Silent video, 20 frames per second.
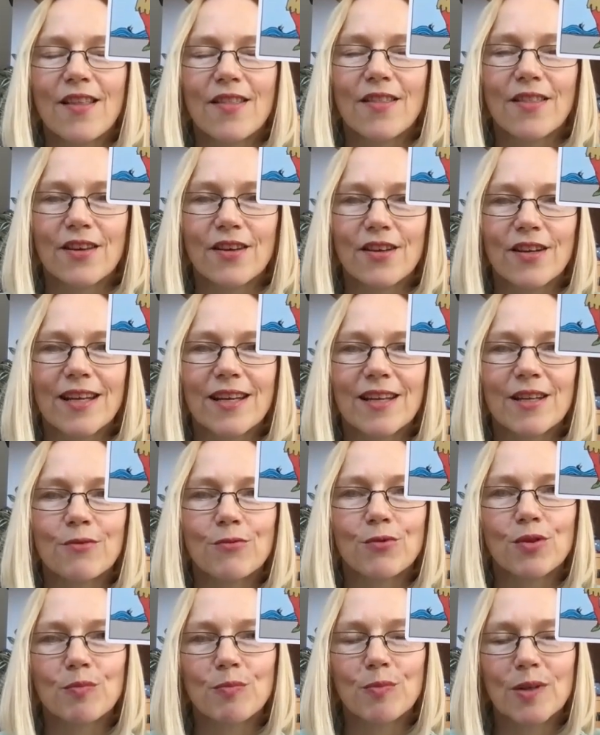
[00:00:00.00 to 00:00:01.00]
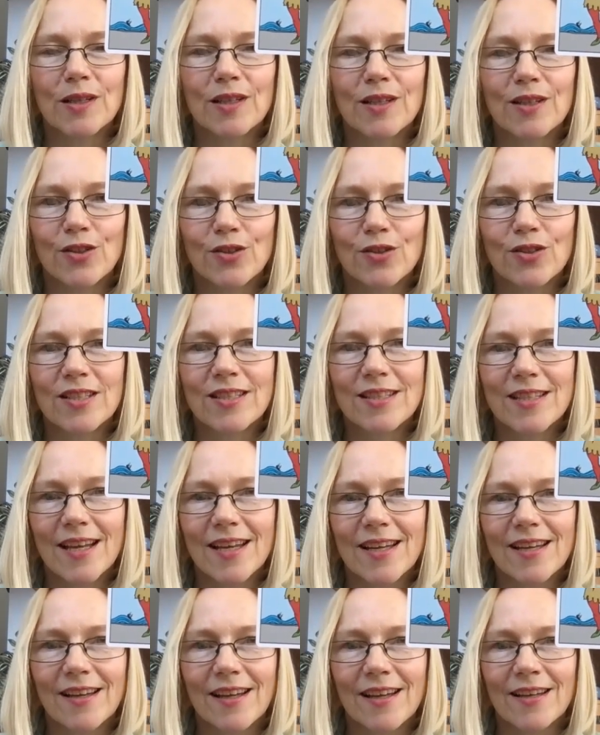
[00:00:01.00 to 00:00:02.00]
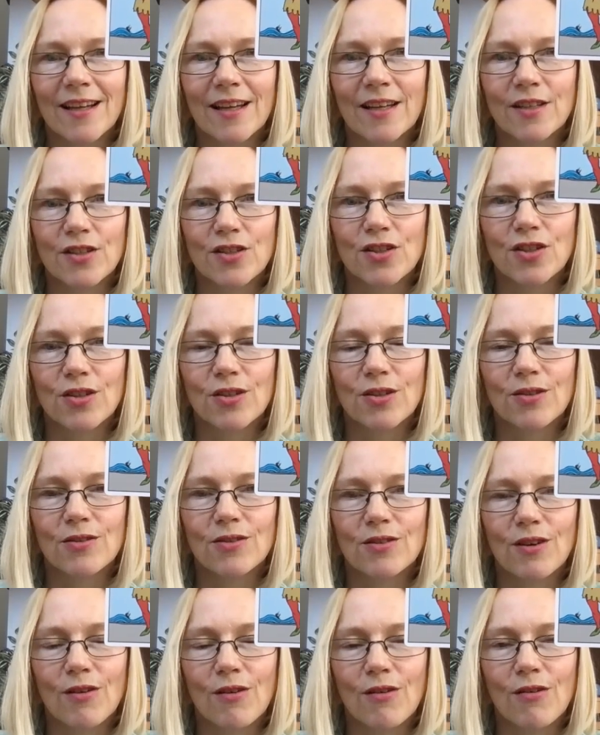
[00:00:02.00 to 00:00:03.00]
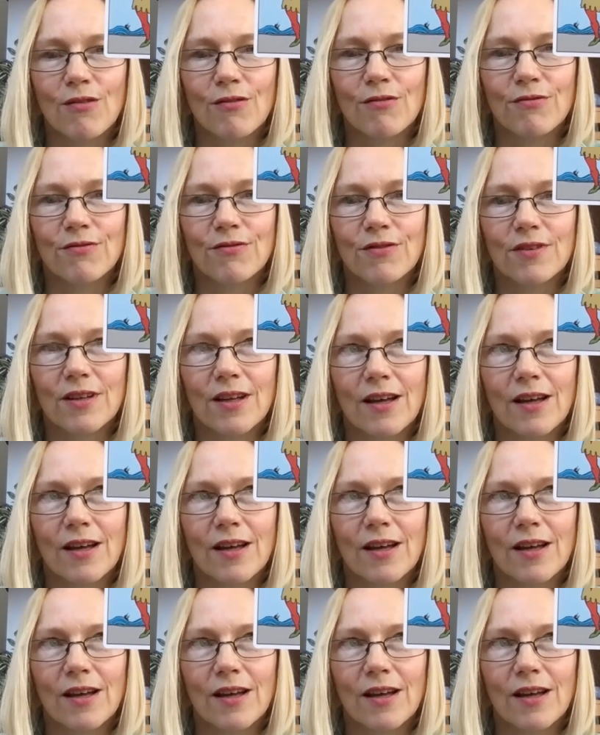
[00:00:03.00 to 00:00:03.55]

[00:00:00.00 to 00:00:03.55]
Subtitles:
that it would be good to take an attitude of